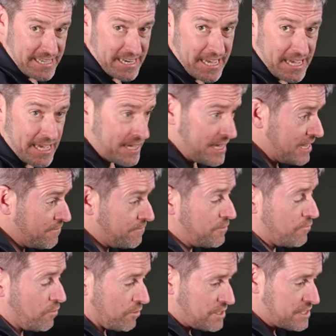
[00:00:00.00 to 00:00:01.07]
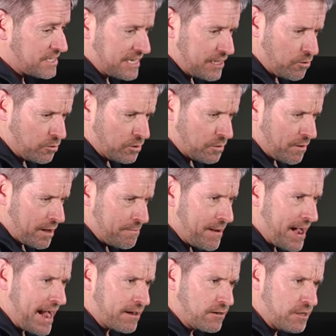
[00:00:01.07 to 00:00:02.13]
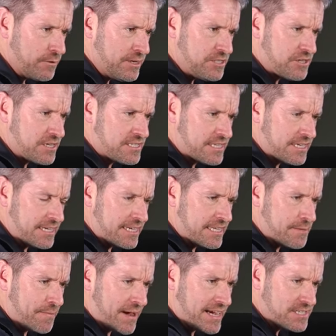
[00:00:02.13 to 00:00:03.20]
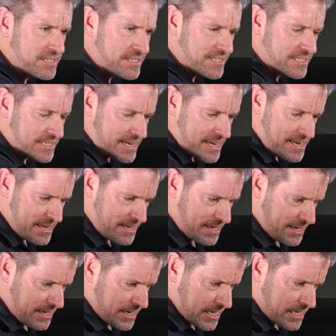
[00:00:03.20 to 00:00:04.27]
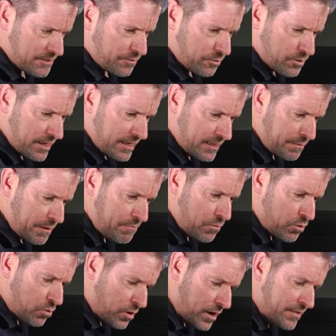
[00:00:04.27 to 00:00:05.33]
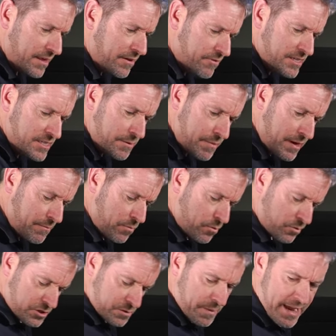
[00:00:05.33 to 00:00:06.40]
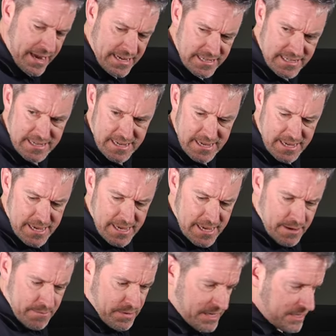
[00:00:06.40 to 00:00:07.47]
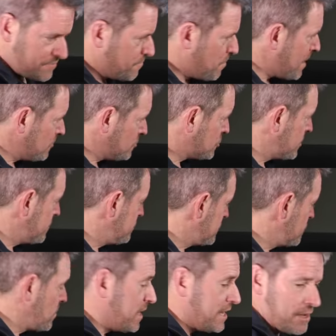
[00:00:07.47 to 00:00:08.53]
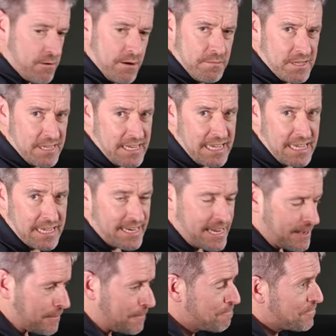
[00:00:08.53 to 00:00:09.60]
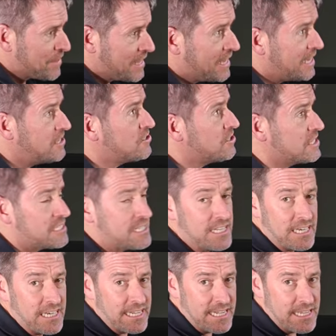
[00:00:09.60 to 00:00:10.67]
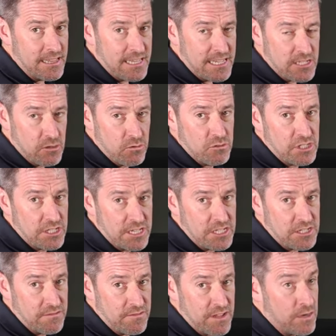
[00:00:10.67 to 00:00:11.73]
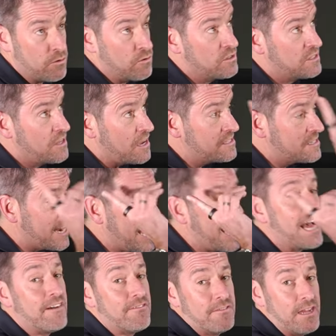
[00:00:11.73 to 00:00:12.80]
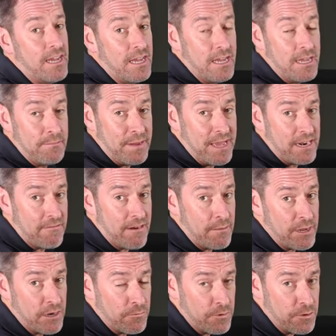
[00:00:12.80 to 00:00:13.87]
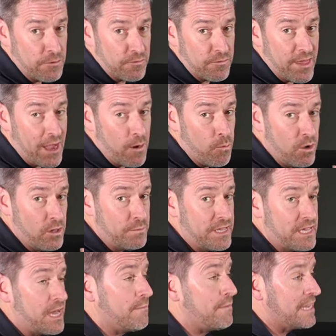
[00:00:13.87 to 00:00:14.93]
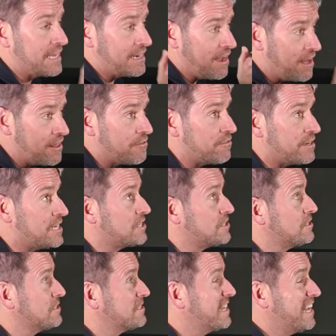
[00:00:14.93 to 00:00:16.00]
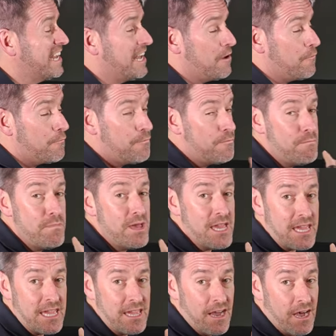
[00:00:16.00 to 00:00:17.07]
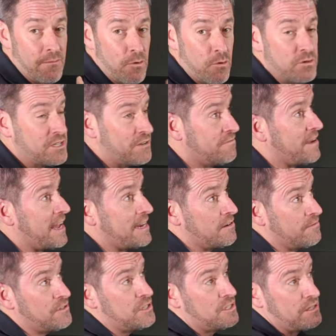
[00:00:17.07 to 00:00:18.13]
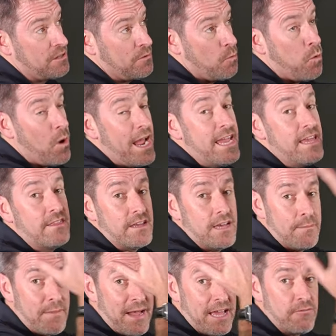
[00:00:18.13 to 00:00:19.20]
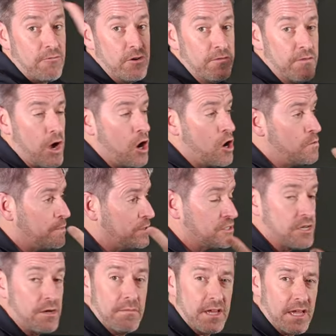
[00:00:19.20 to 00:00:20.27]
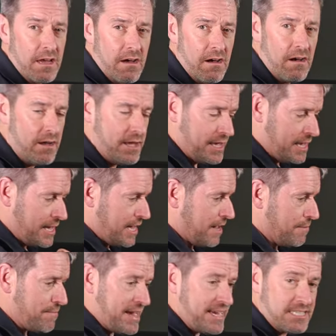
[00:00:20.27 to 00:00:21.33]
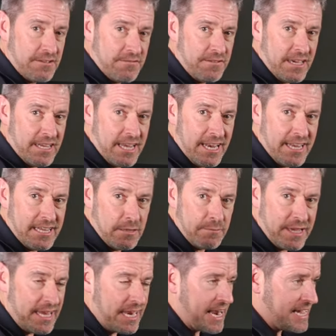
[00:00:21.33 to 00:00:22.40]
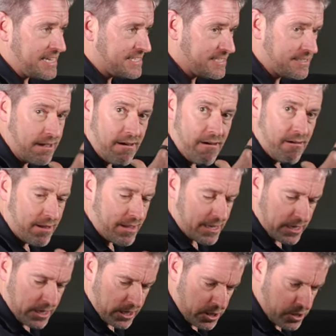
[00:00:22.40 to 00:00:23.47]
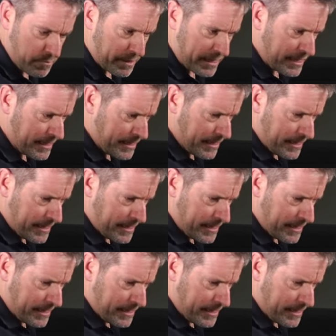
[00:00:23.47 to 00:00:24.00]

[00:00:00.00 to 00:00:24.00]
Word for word: in here if you've got the seat all the way back, although interestingly, the passenger seat is forward a little bit more and there is a bit more space but it's well trimmed and well equipped in here. Now, interestingly, this launch edition vehicle doesn't have a panoramic roof. That will be coming in other editions. For me, I'm always a fan of just the way that a pan roof opens up the car and makes it feel a little bit less dark and gloomy.